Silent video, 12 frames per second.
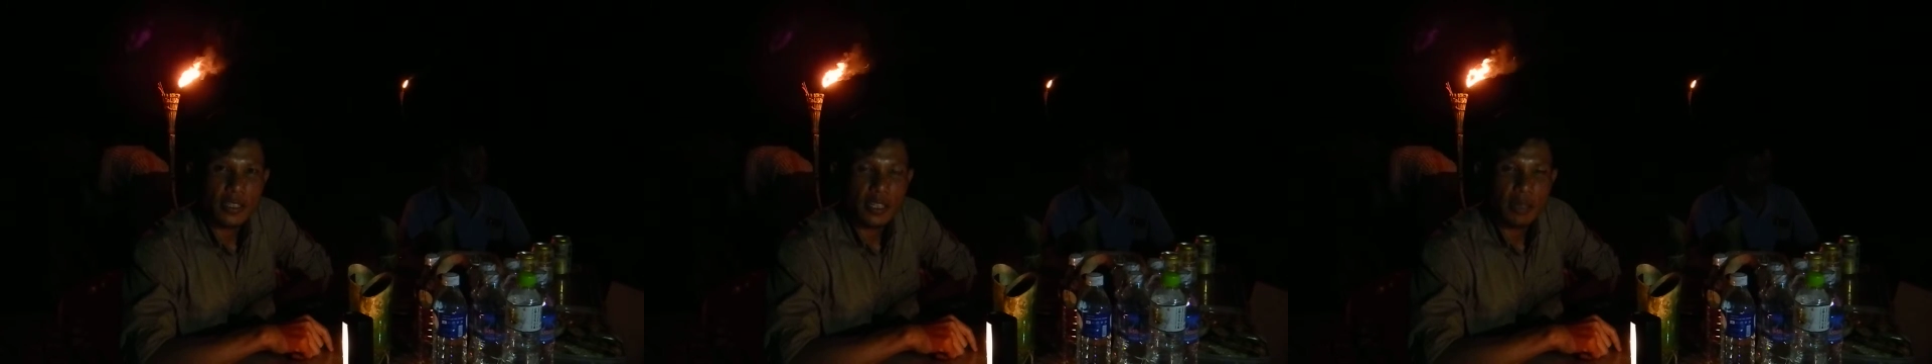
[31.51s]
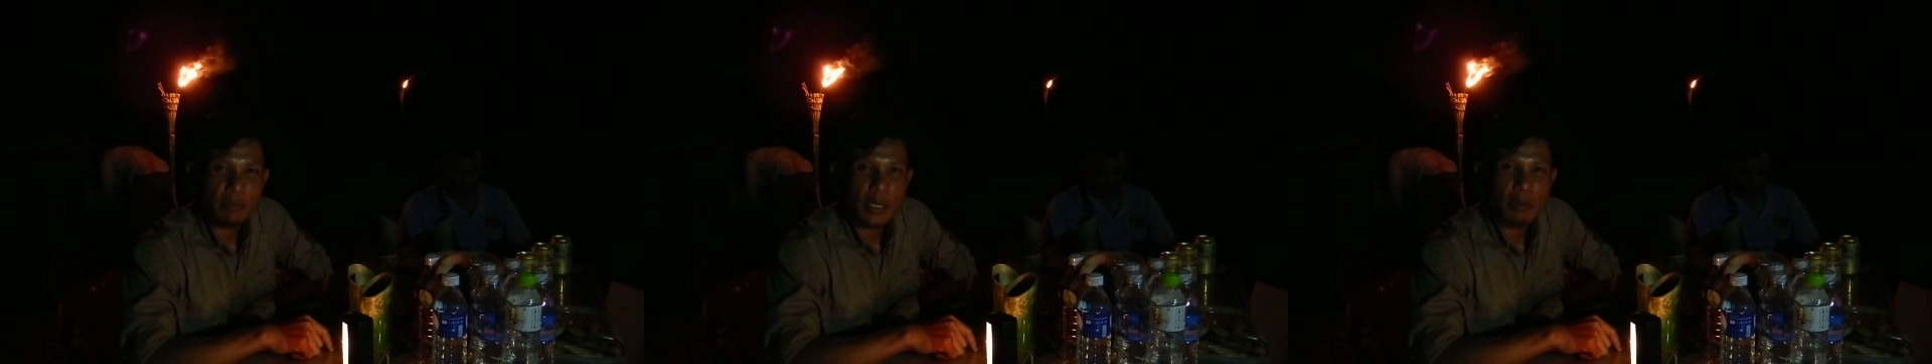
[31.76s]

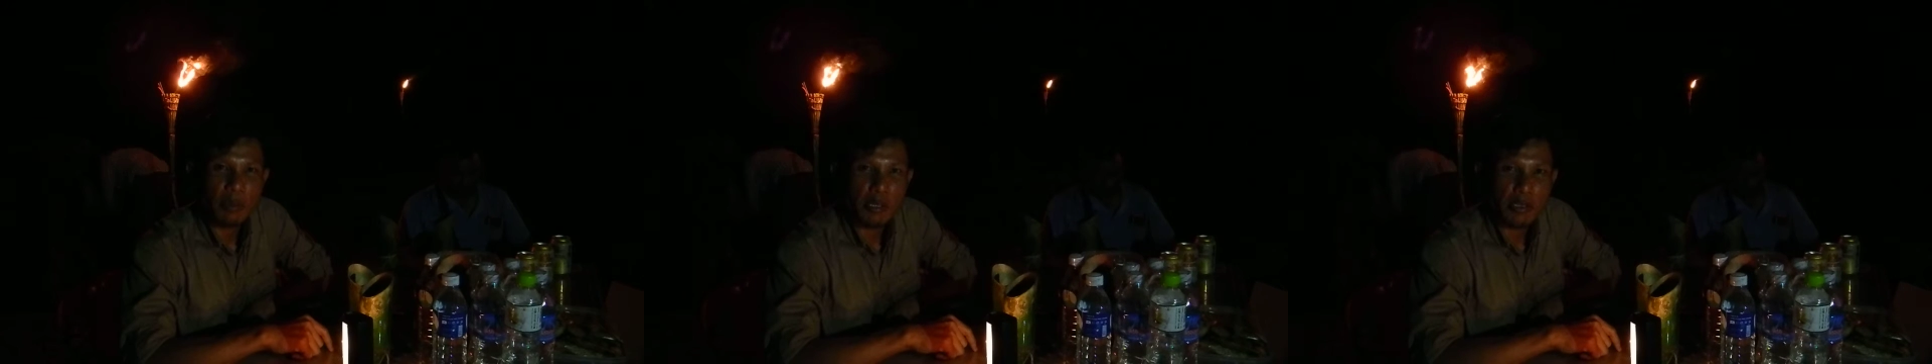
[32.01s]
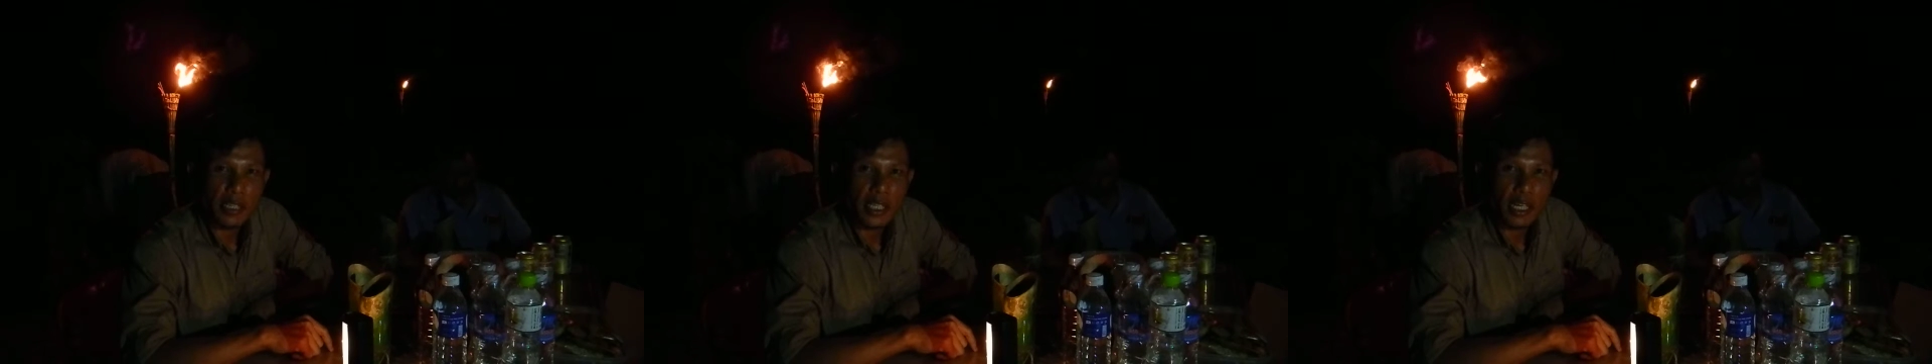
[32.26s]
uh, people
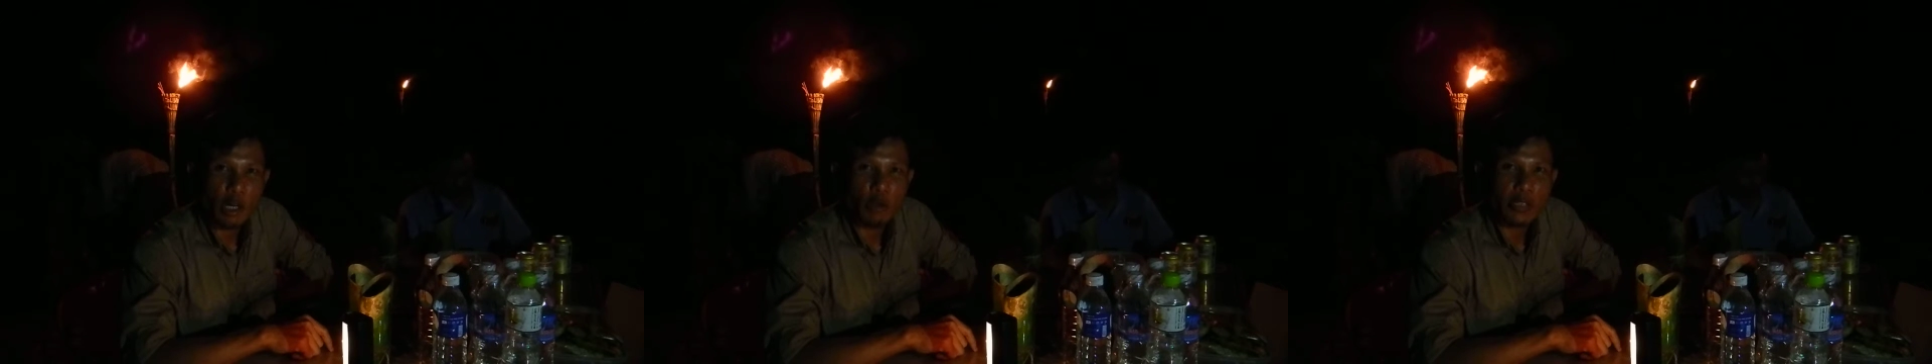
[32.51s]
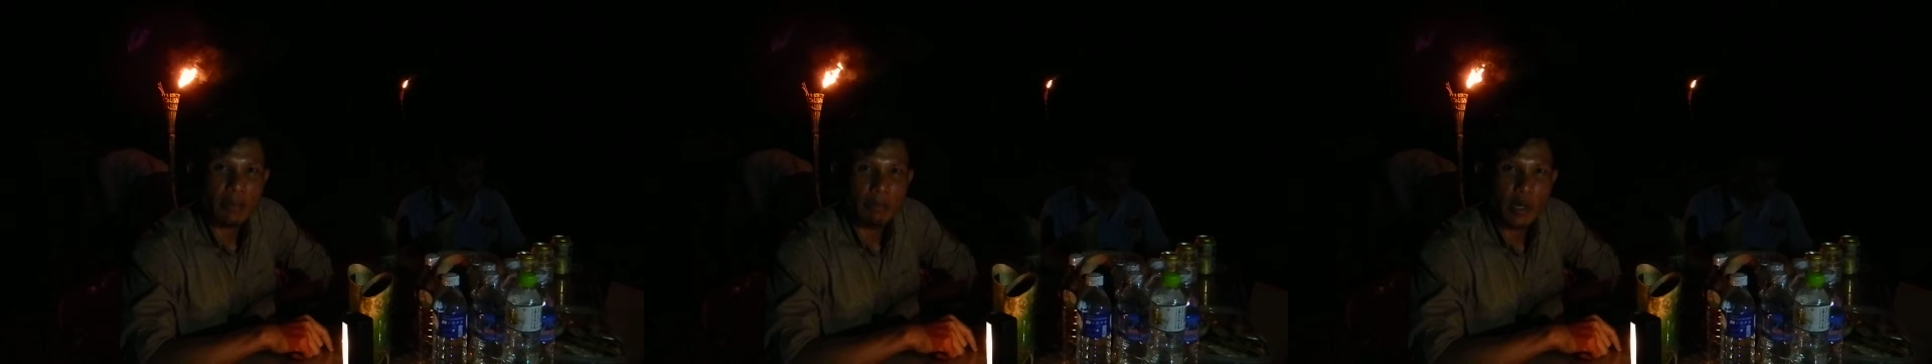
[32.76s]
in the
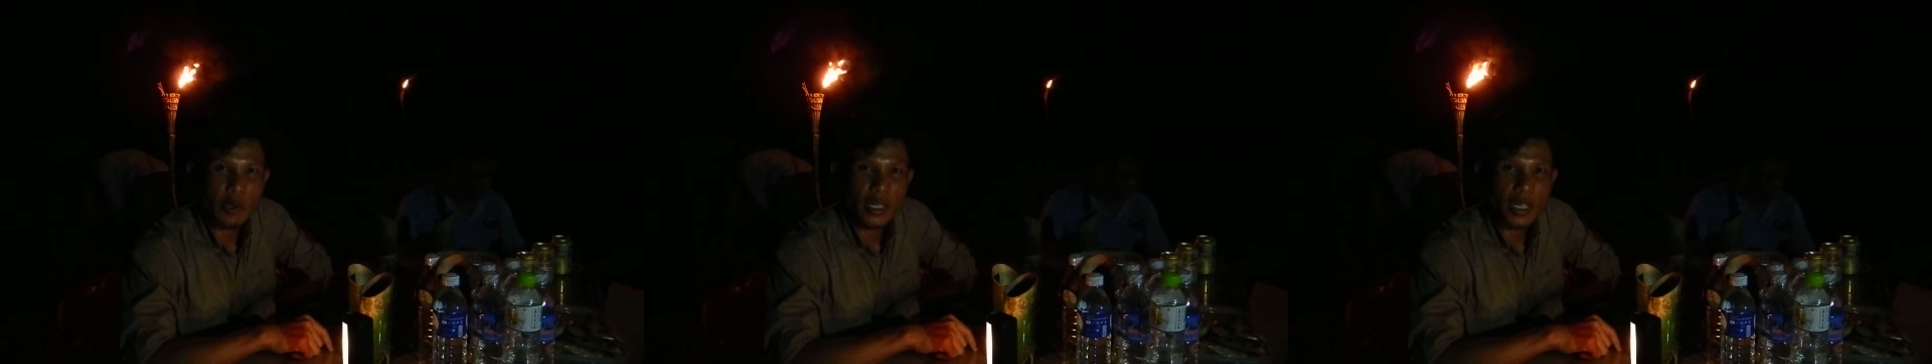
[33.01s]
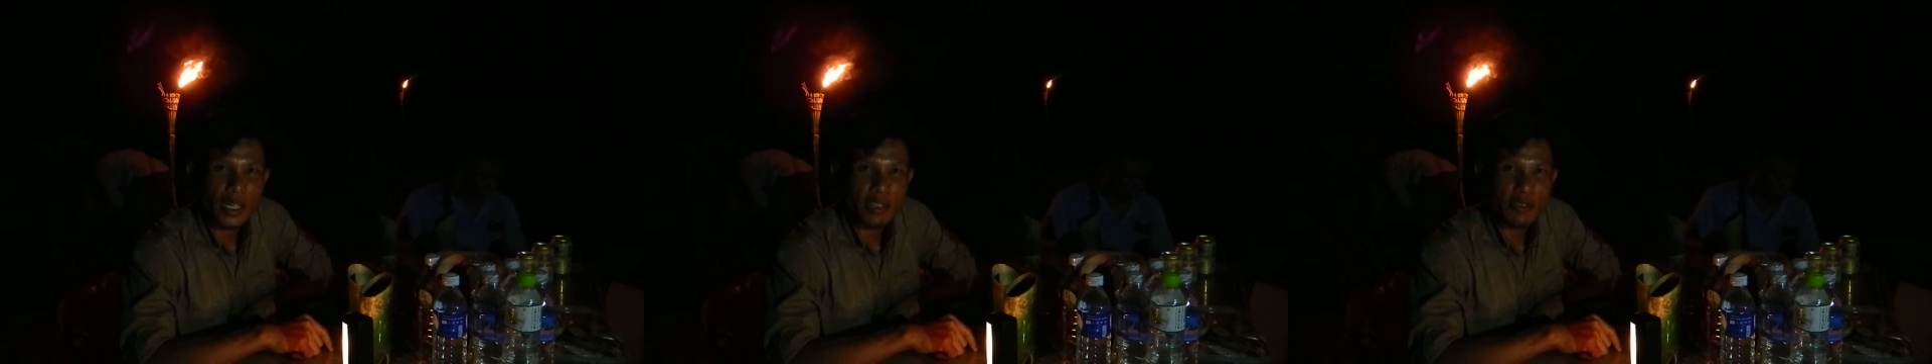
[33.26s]
whole
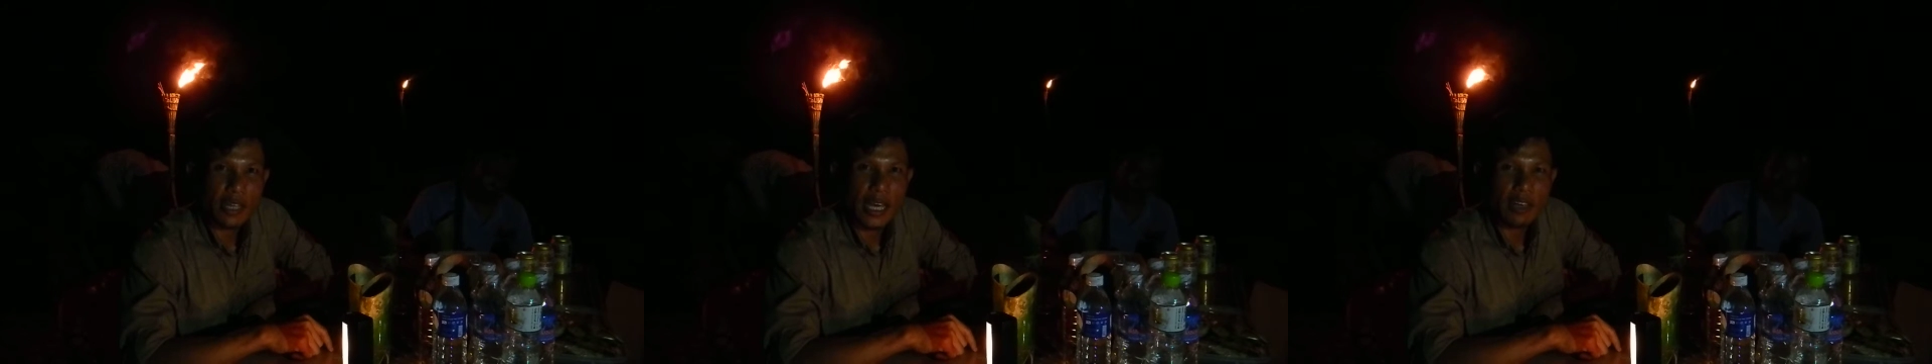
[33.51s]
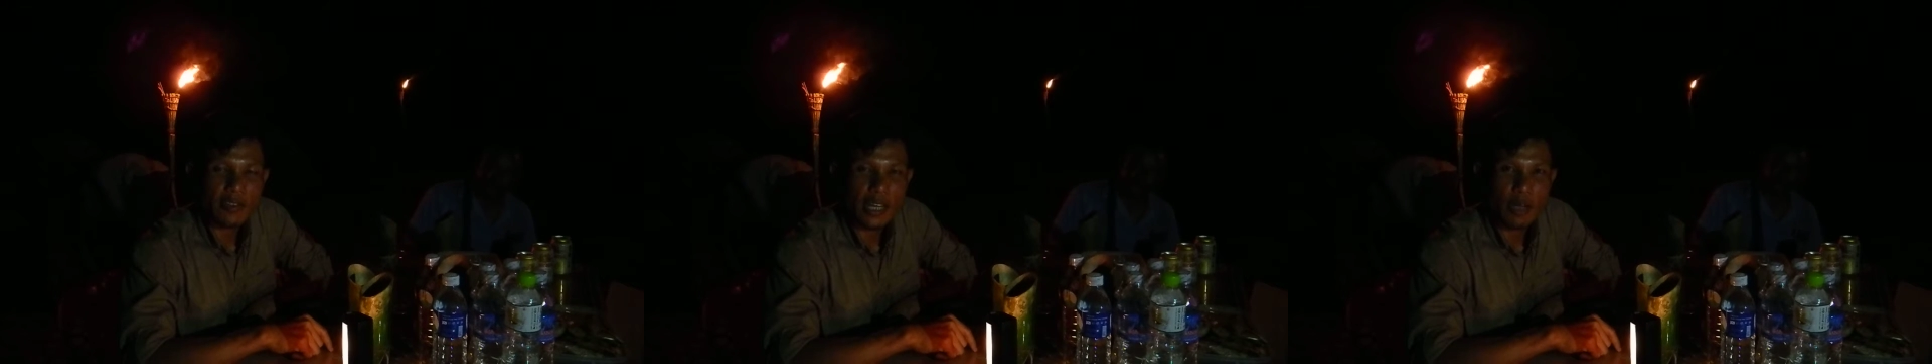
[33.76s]
Cambodia and to the
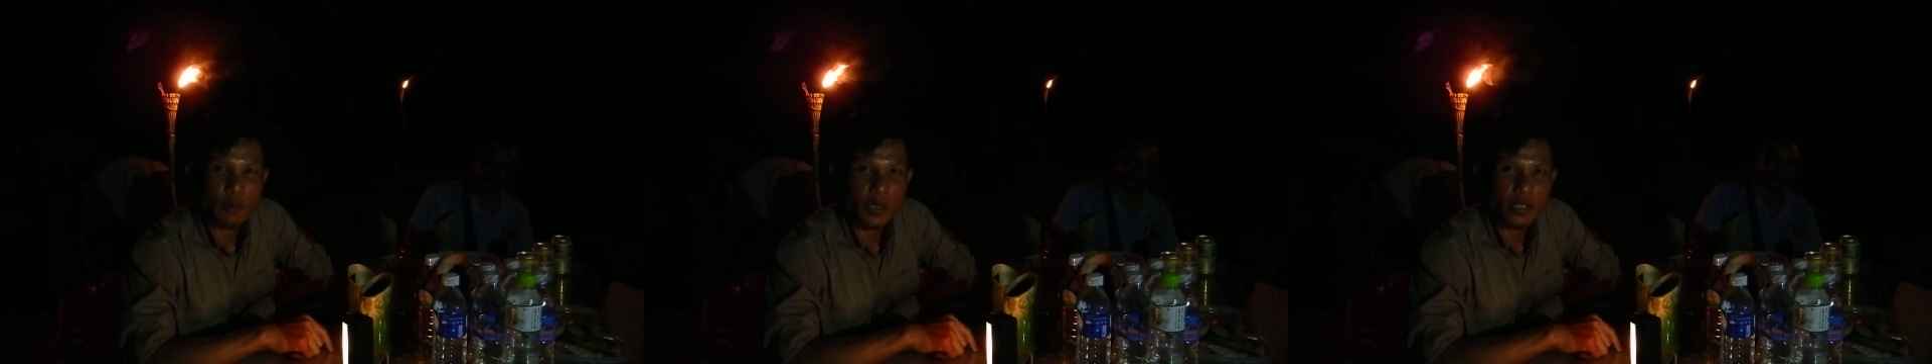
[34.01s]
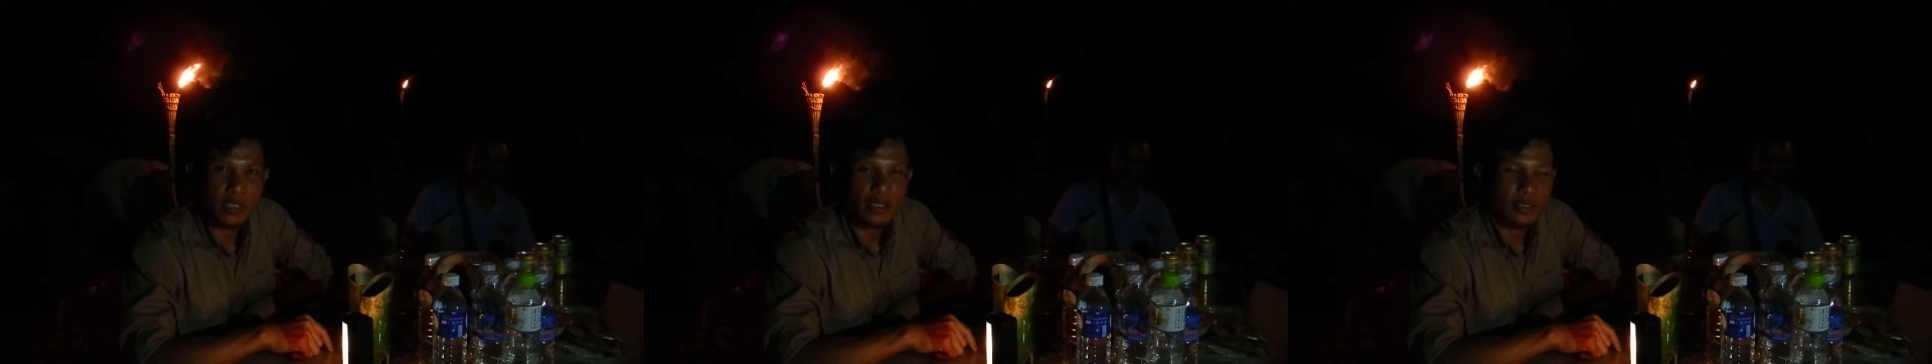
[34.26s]
outside
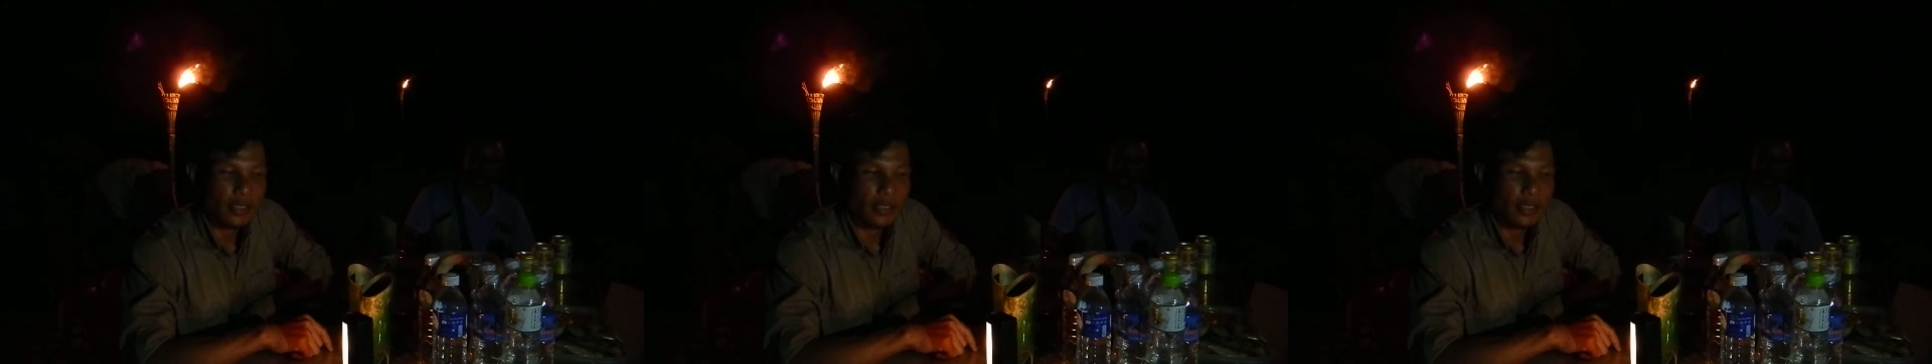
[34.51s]
world